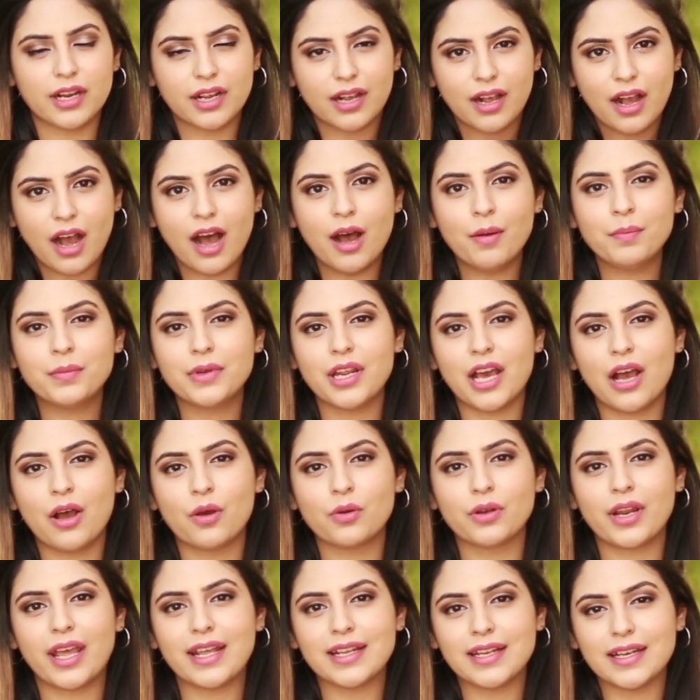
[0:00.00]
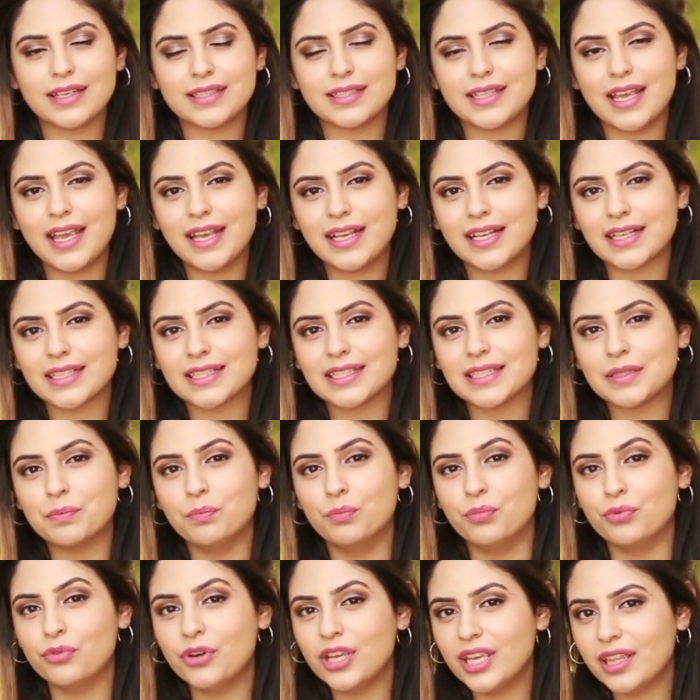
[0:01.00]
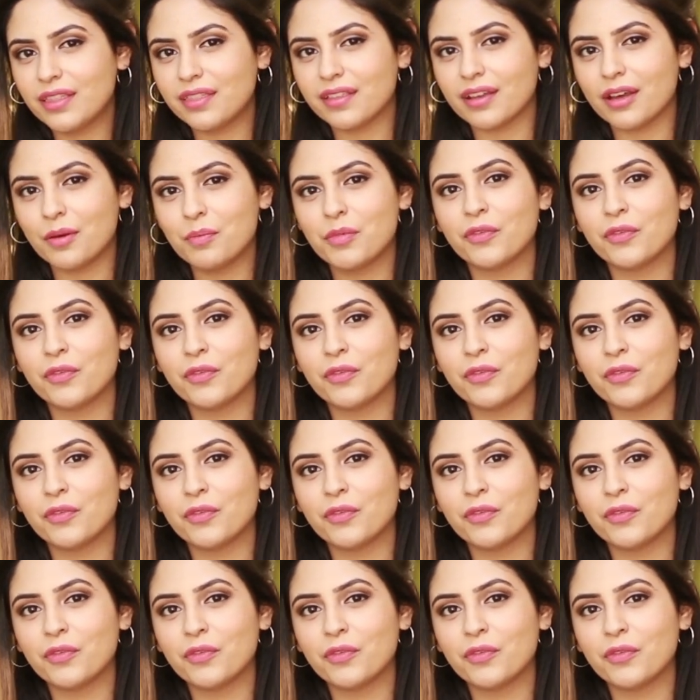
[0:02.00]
calm down and take a breather